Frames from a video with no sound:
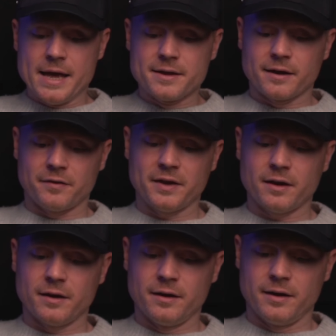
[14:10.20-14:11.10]
Yeah, I
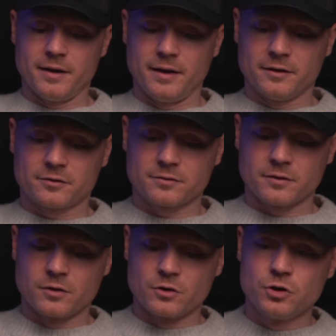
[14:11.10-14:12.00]
think it's
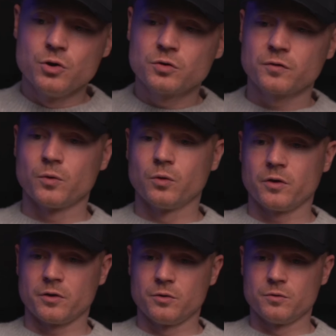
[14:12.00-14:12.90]
useful
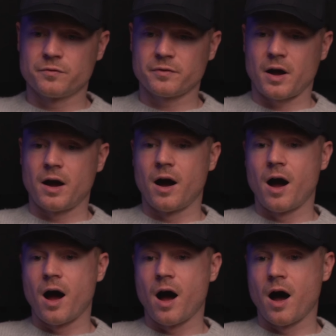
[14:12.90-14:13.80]
that you've
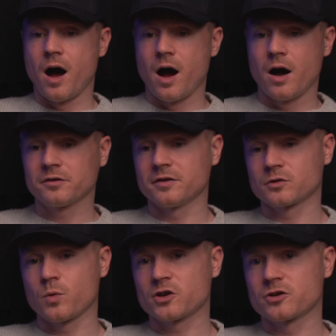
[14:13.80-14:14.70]
asked
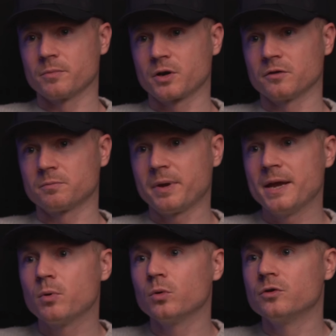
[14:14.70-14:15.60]
this question, because
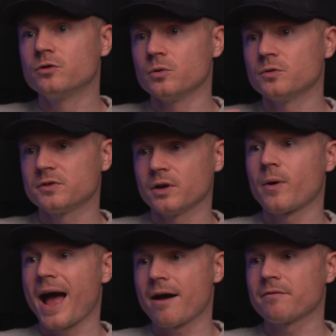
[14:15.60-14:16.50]
people do
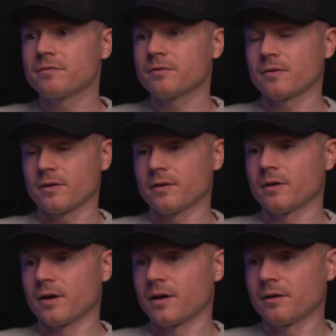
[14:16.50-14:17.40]
still have
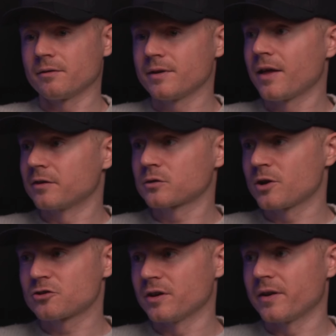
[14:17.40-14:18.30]
this
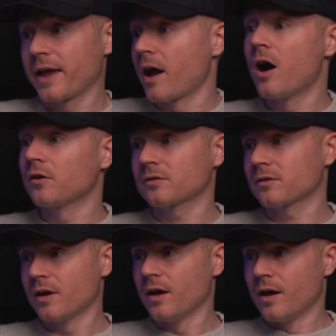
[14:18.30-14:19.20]
question, and they
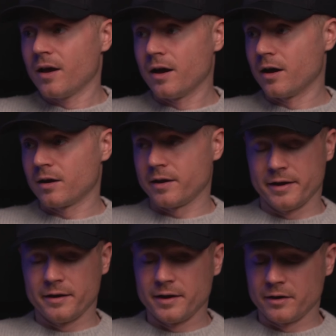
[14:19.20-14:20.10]
ask
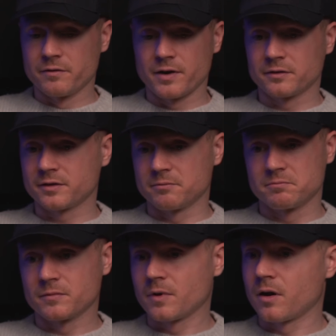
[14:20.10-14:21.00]
it of us
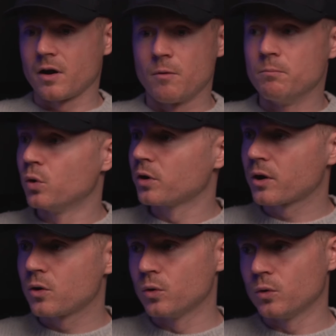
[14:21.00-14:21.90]
in
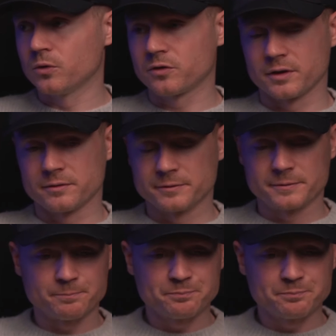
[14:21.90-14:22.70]
onboarding calls, and